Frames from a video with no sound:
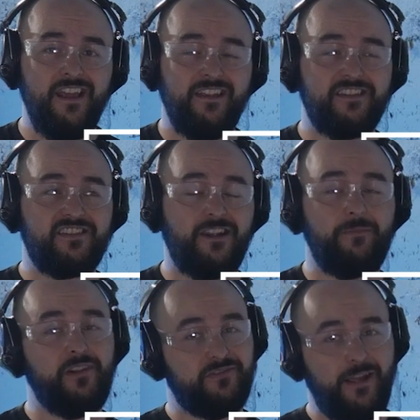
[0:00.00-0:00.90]
This is
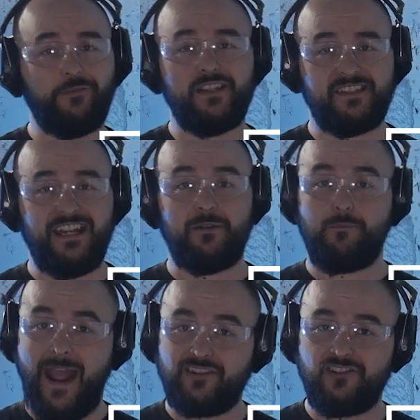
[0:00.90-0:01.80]
something you'll definitely see in
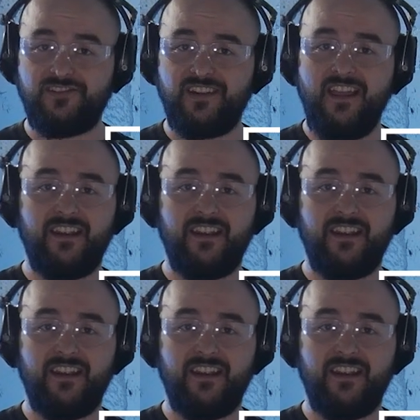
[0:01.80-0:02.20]
matches,